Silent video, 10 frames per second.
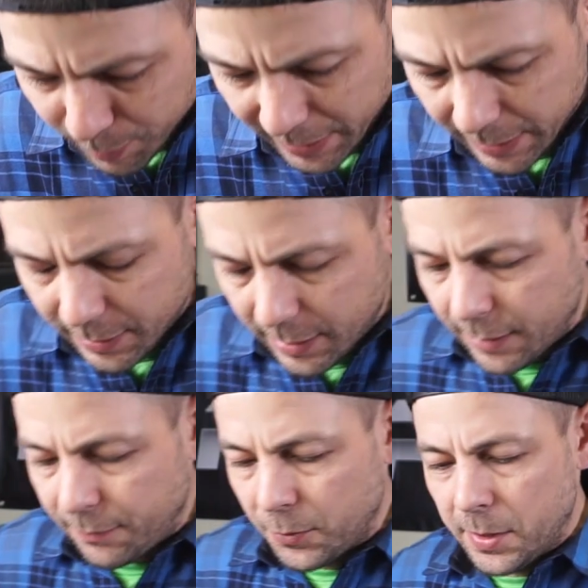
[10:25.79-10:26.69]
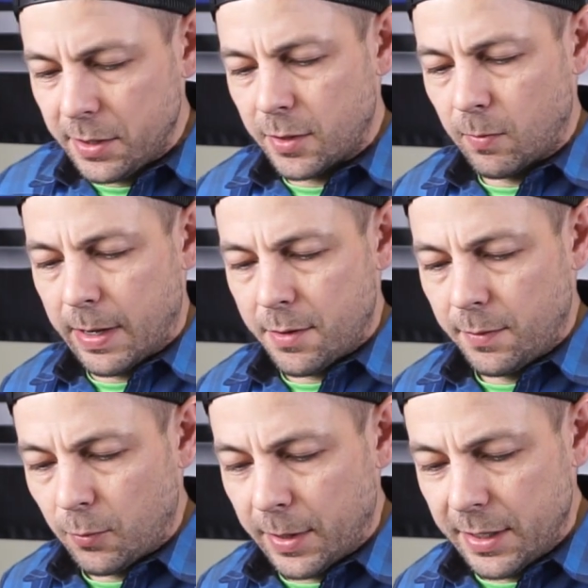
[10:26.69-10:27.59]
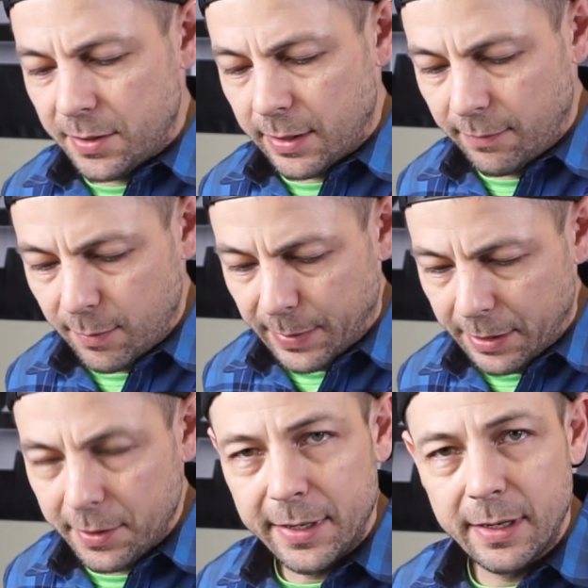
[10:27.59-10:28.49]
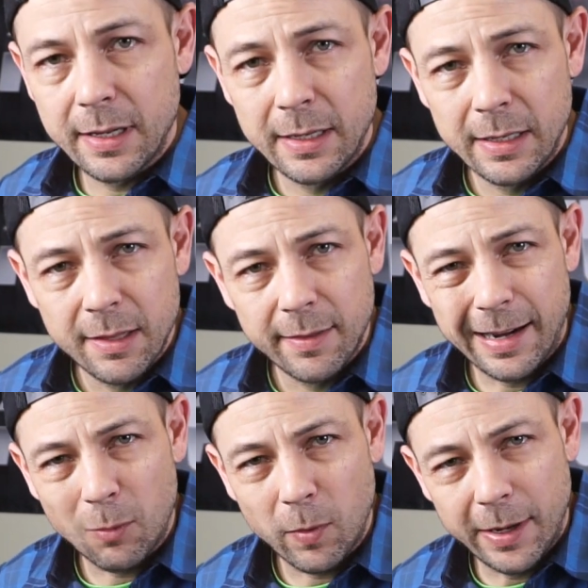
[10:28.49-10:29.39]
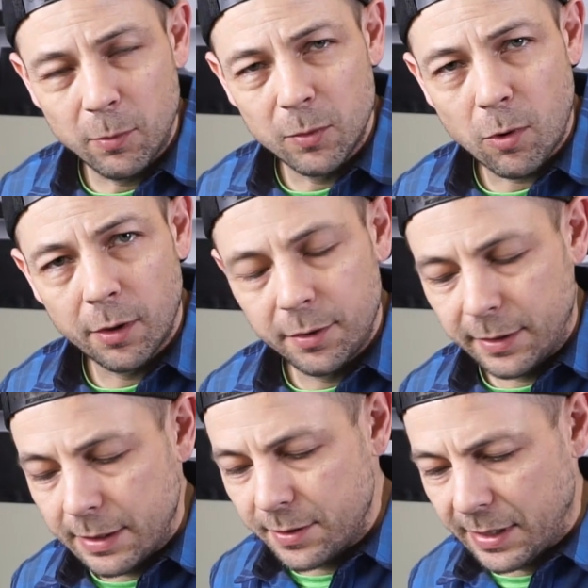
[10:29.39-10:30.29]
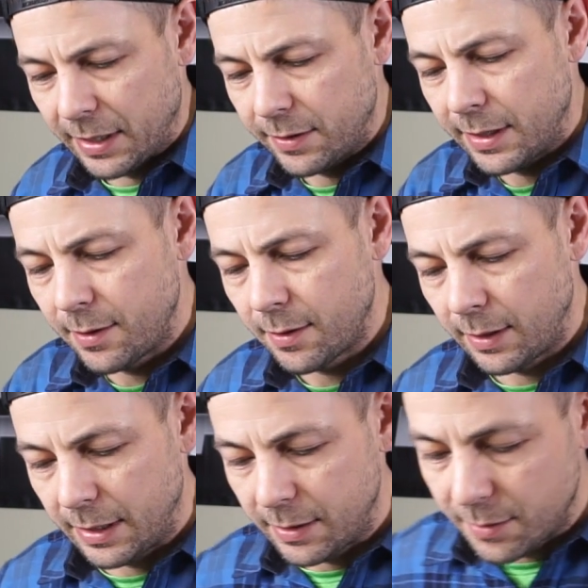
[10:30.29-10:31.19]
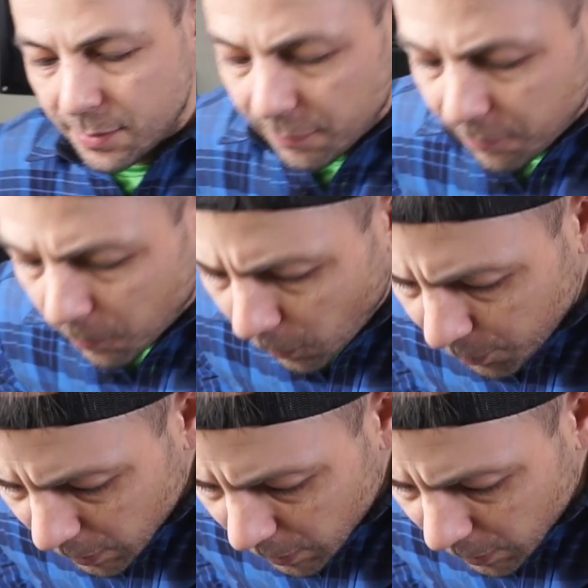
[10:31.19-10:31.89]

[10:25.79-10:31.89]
bit of grease around the race of the bearing. That way when water does get in there, it doesn't form